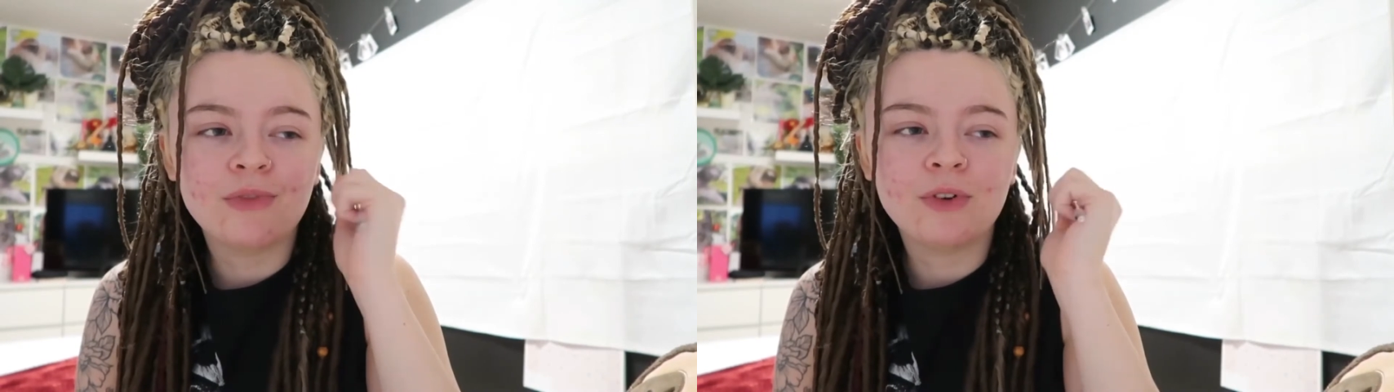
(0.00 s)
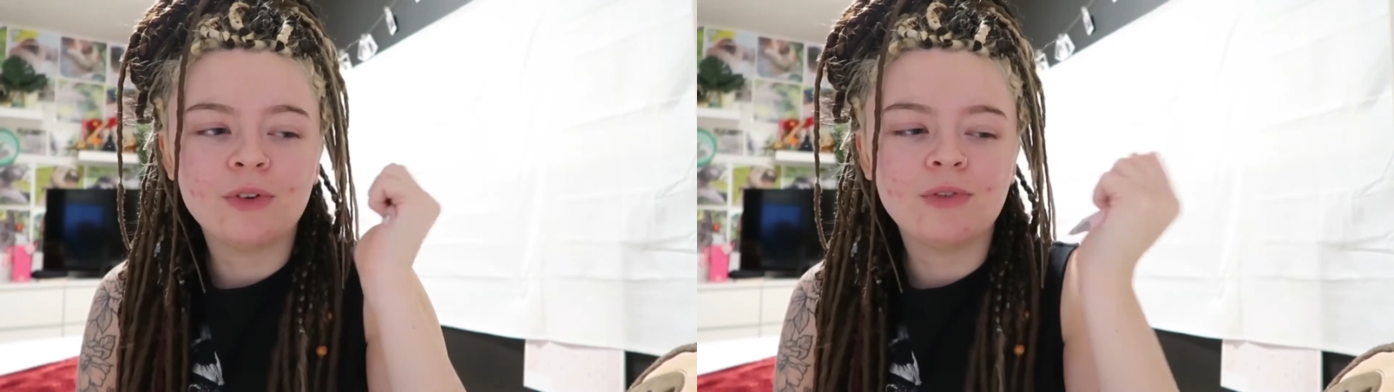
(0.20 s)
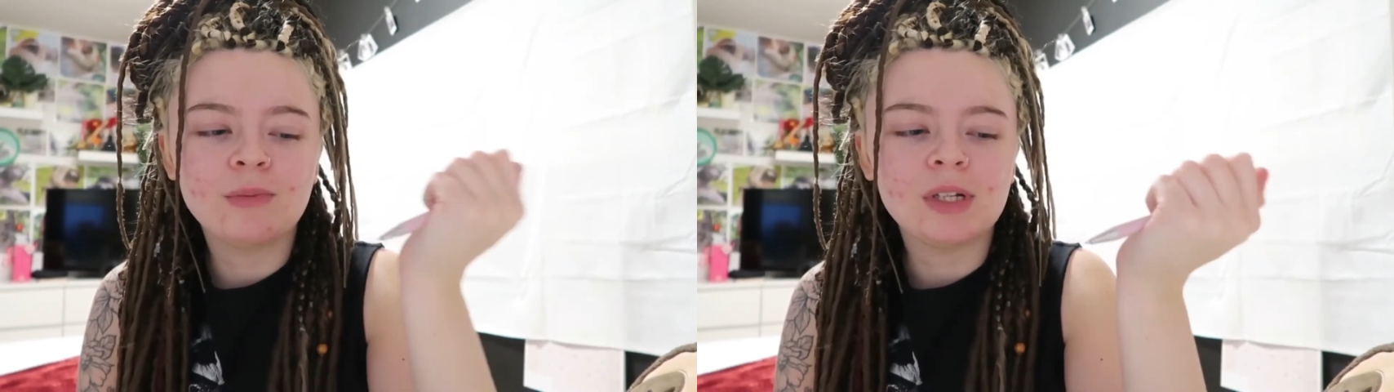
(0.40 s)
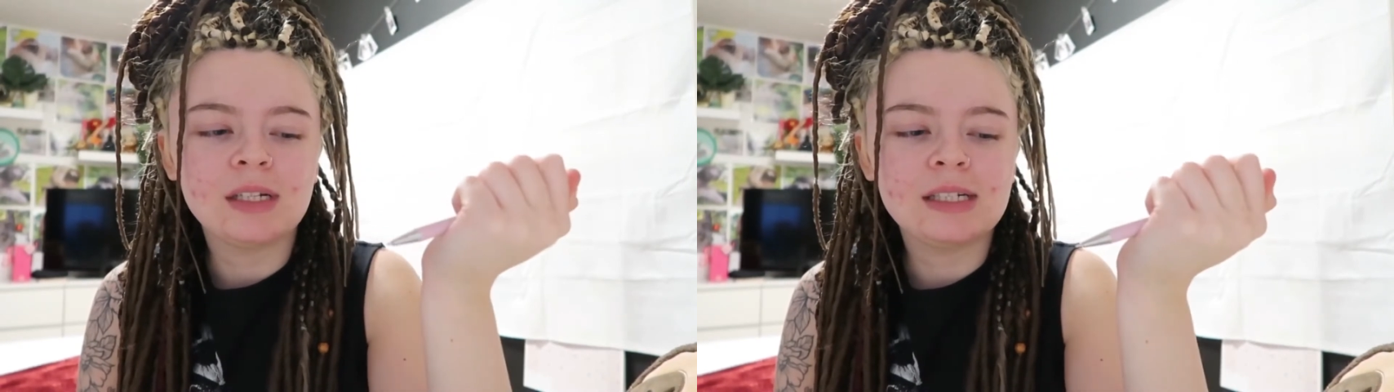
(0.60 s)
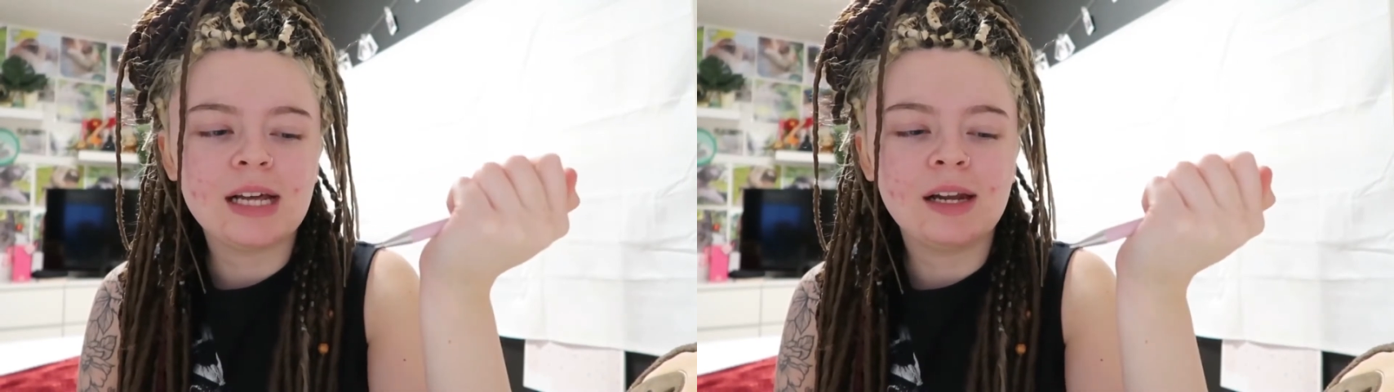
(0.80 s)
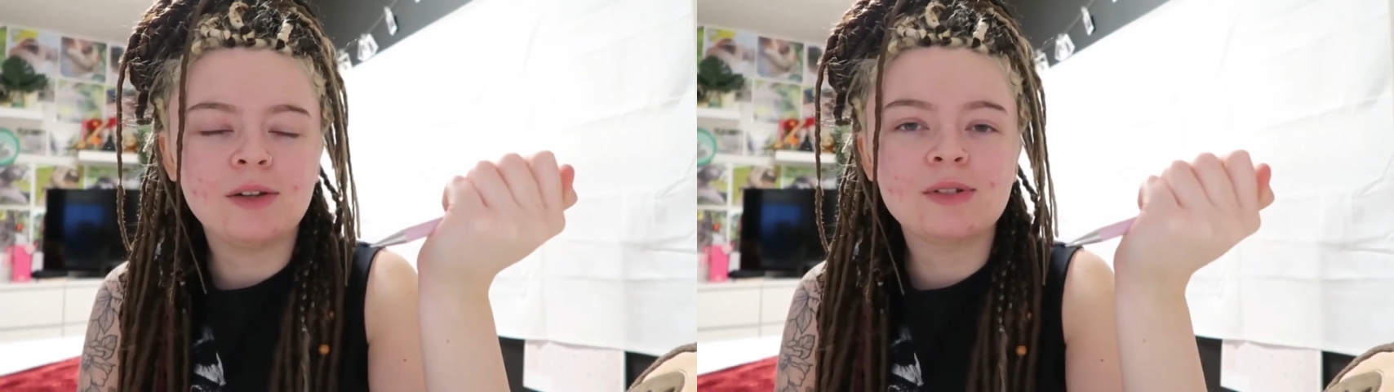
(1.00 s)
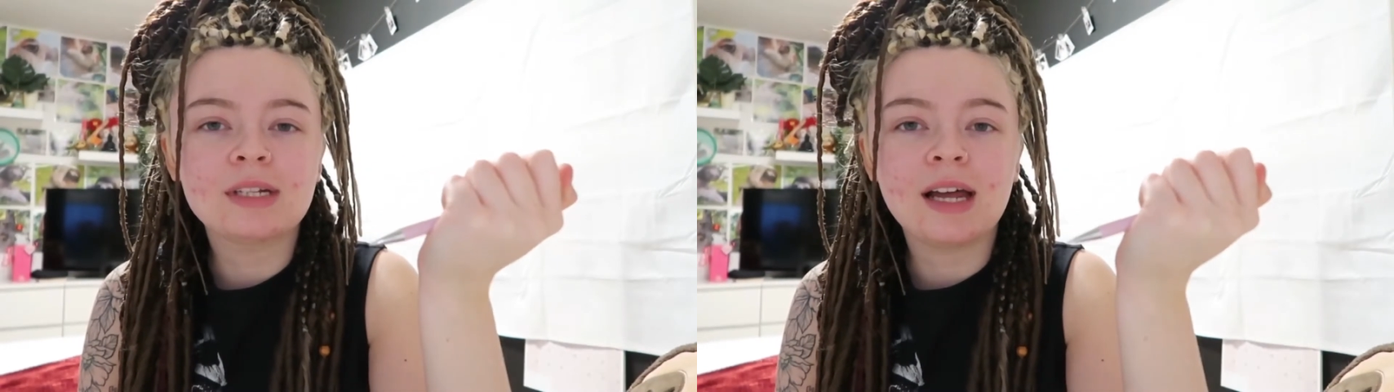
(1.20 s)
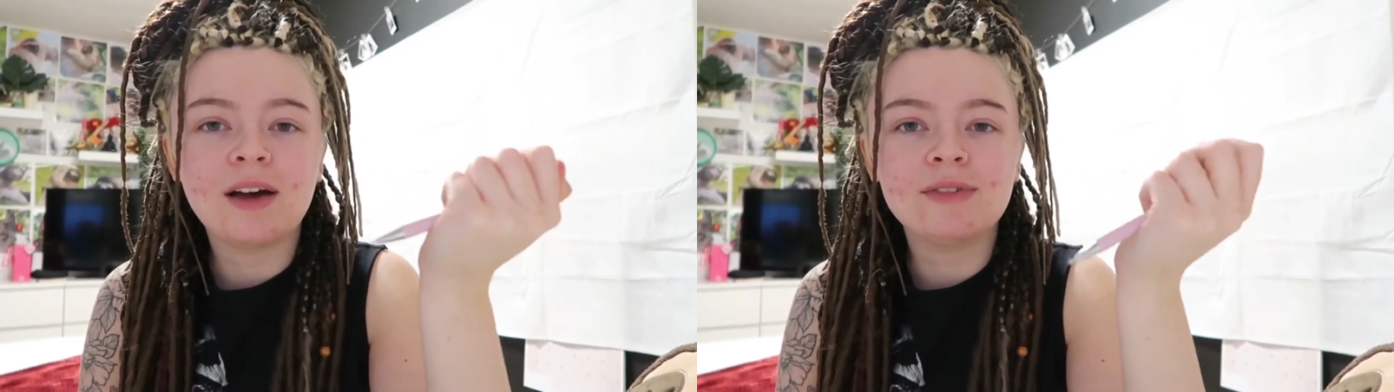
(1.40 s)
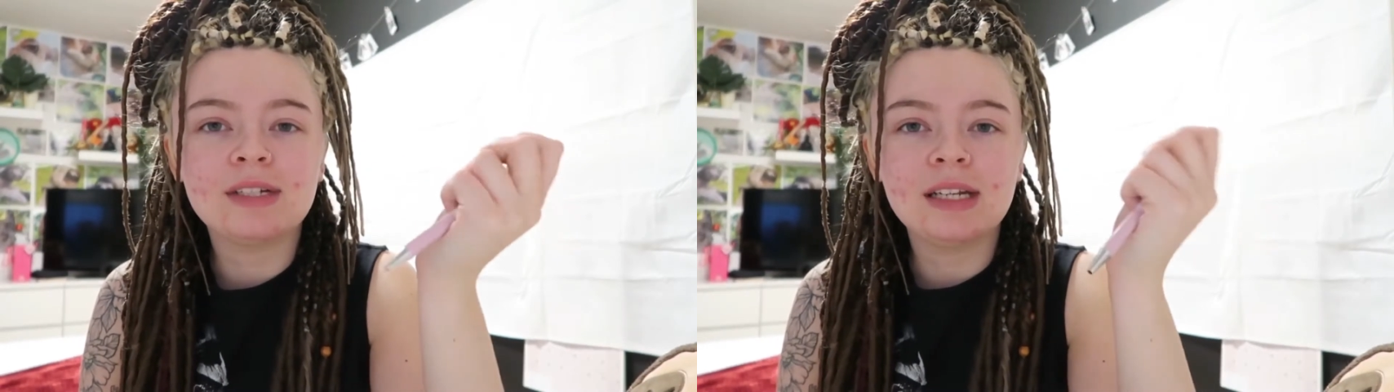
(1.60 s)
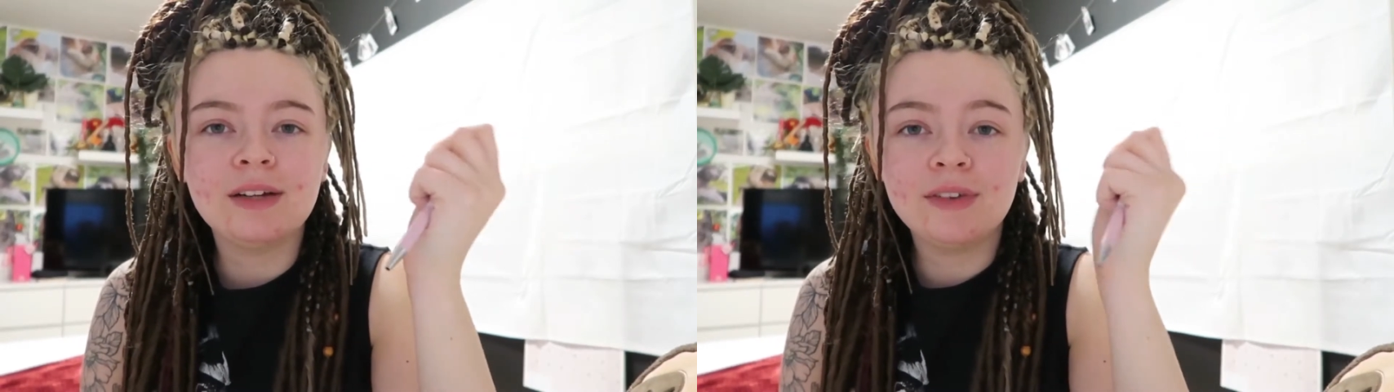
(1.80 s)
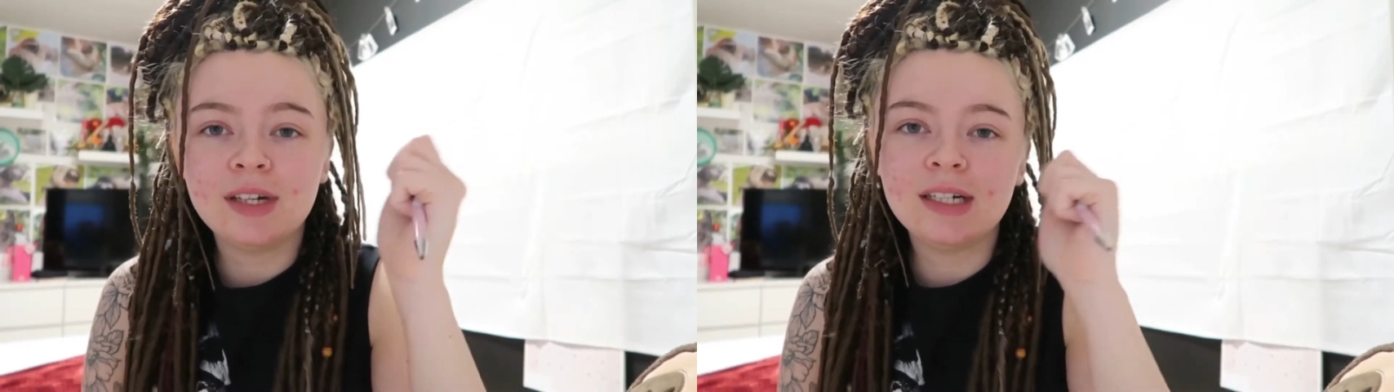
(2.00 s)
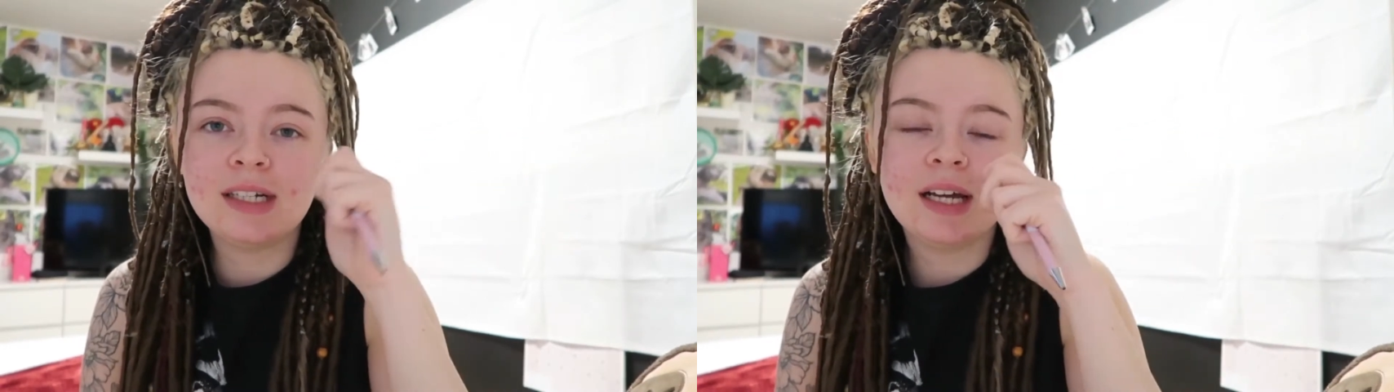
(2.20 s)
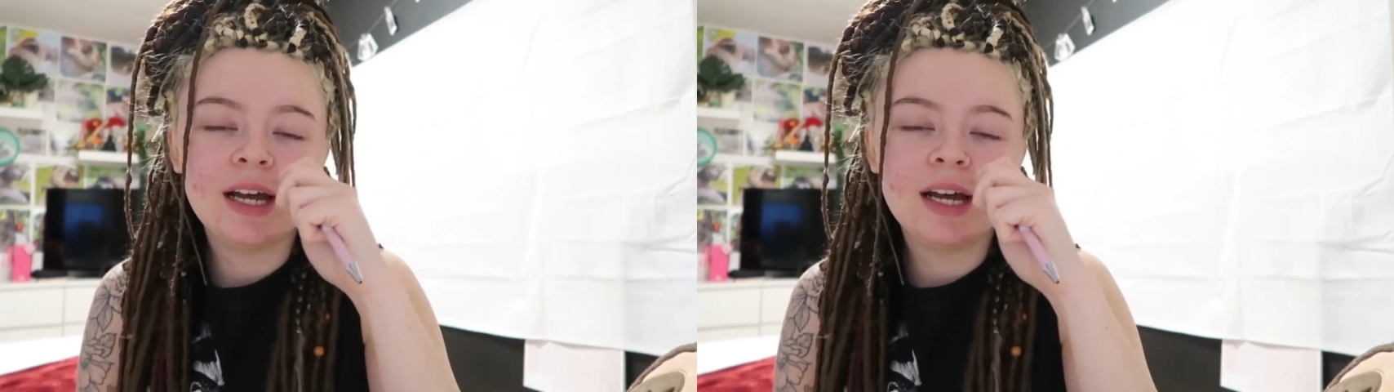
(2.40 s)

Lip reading: food from Donatello's and have it delivered.